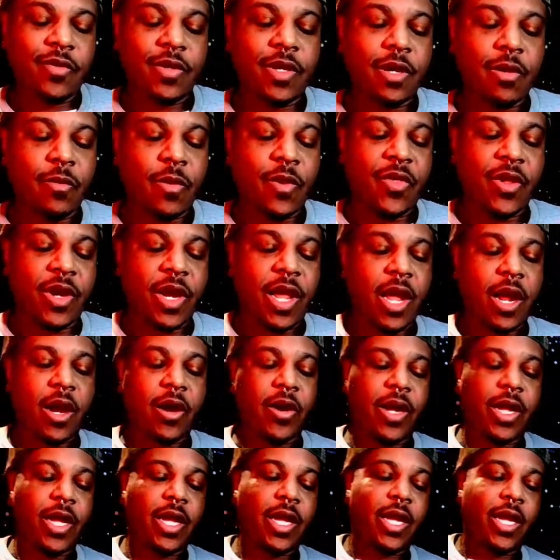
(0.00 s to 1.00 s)
Dealing with an
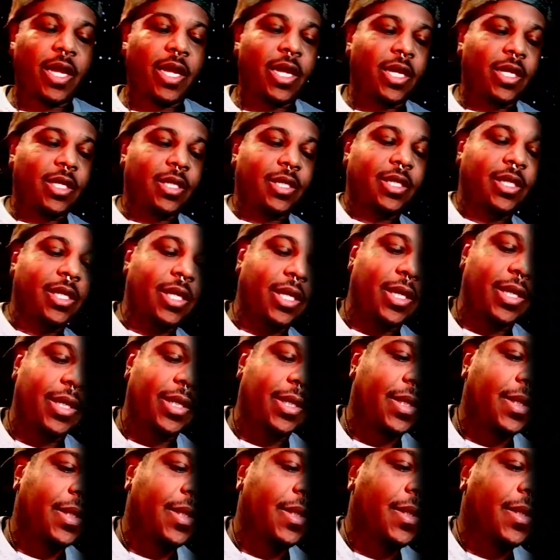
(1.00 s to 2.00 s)
Aries,
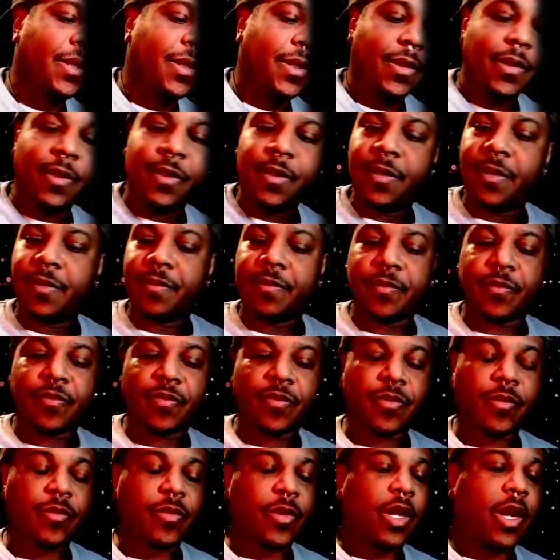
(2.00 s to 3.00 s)

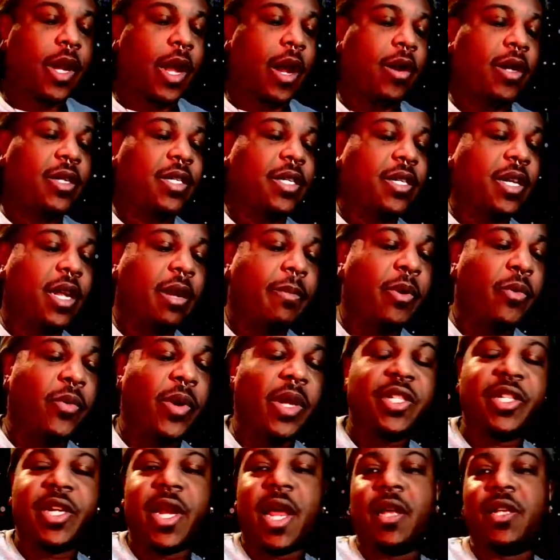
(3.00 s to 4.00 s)
your Aries is going to be
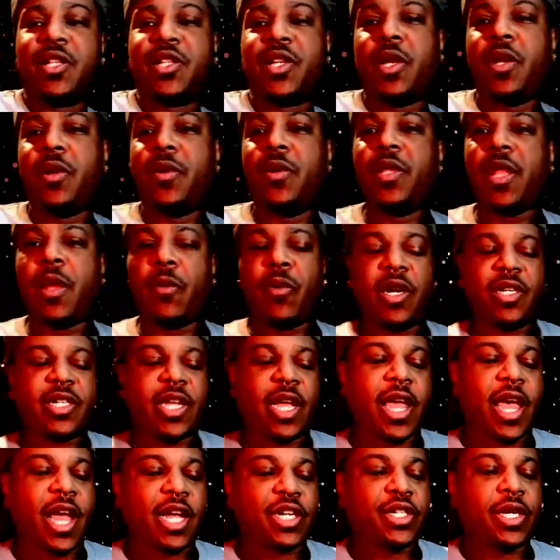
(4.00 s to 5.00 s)
reaching out to you. They want
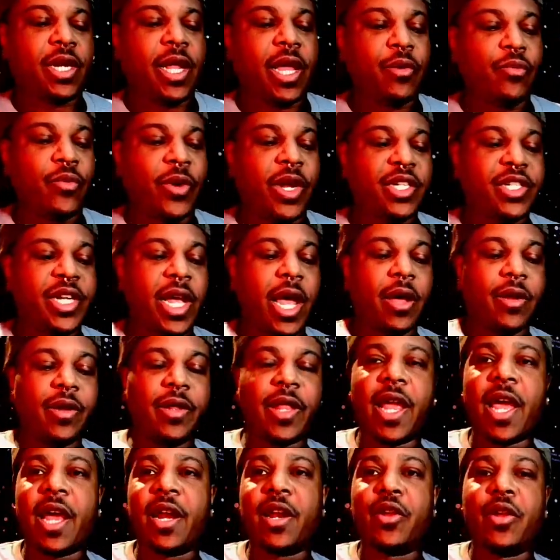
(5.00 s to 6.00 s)
to take action and reach
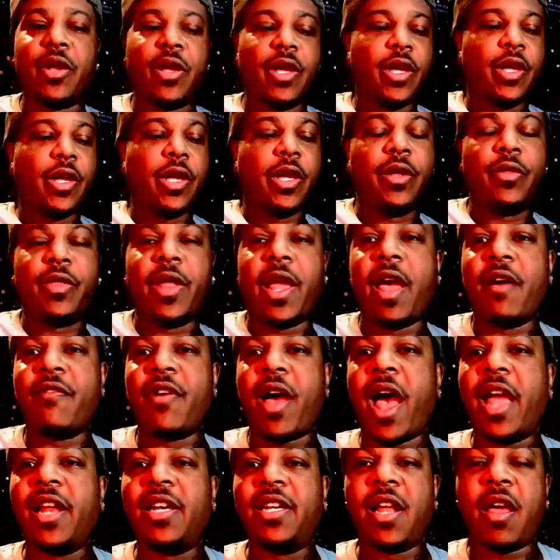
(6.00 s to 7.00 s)
out. They got a, uh, they
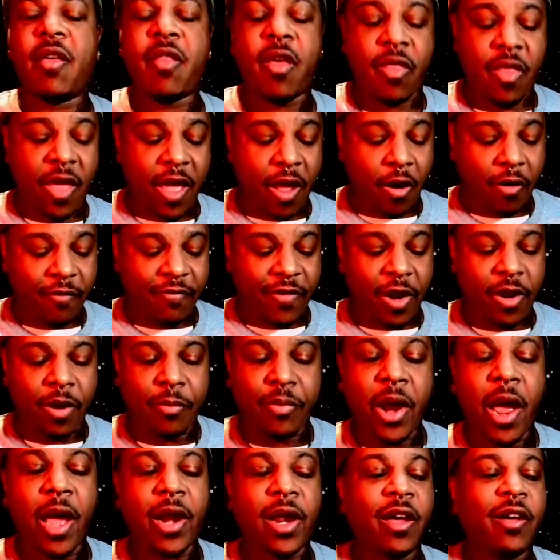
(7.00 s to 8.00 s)
have an idea that they are
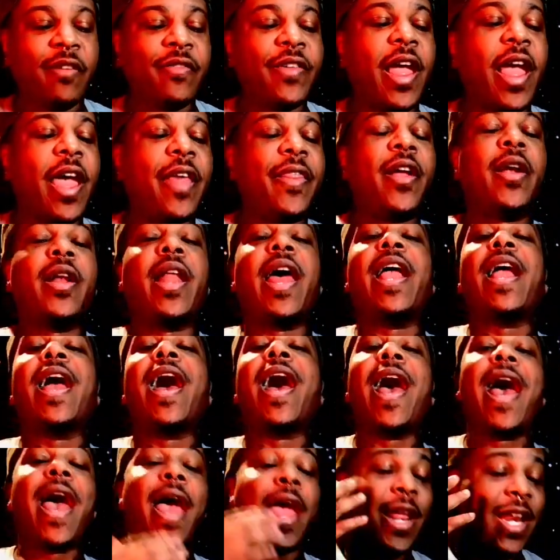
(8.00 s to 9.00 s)
very proud of, and they're
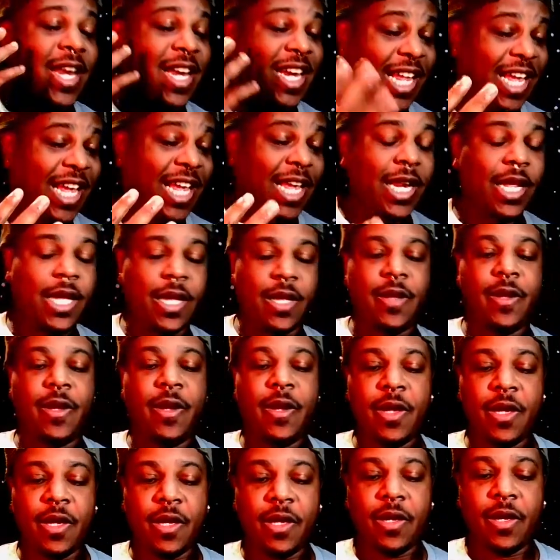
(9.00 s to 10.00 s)
like, I need
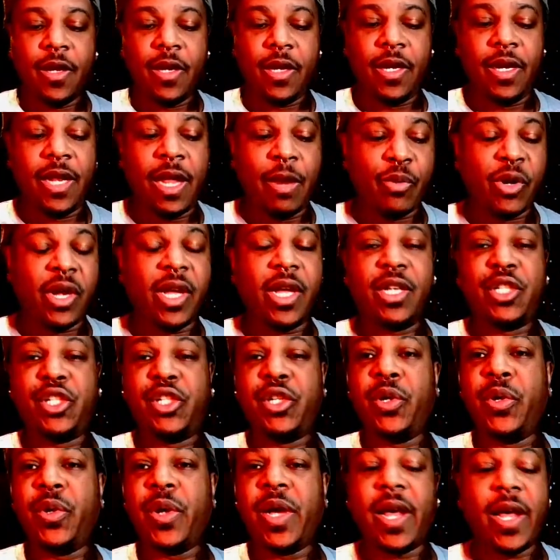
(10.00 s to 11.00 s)
Libra
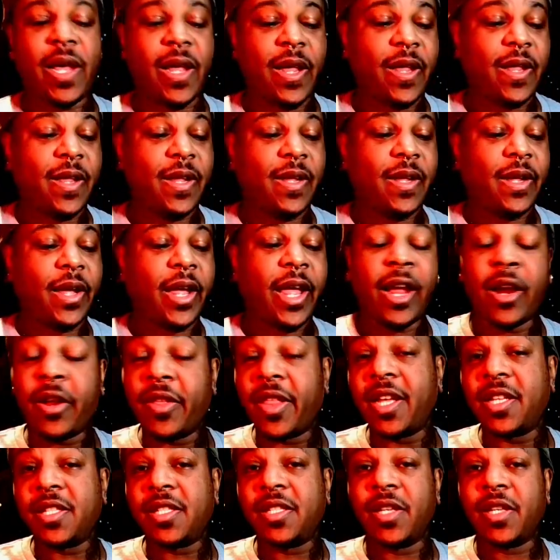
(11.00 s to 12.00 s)
to uh,
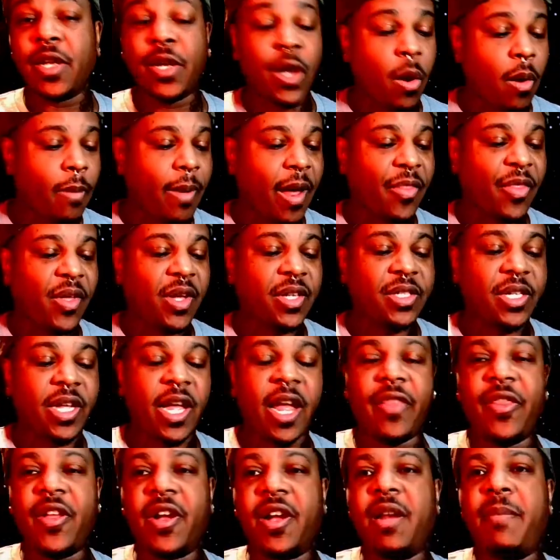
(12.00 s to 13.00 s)
hear this, know about this,
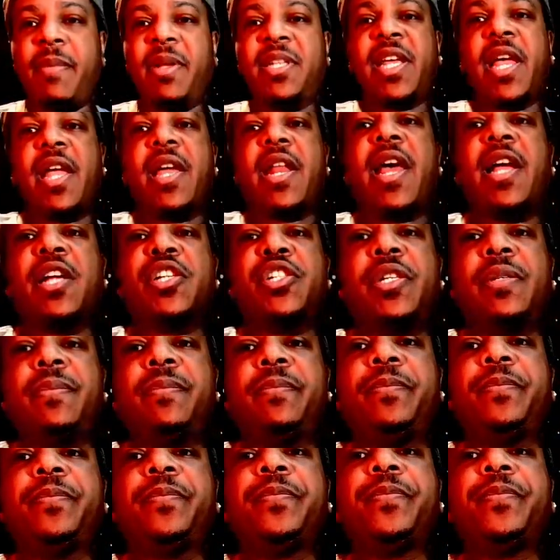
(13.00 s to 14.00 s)
and they're going to be taking action.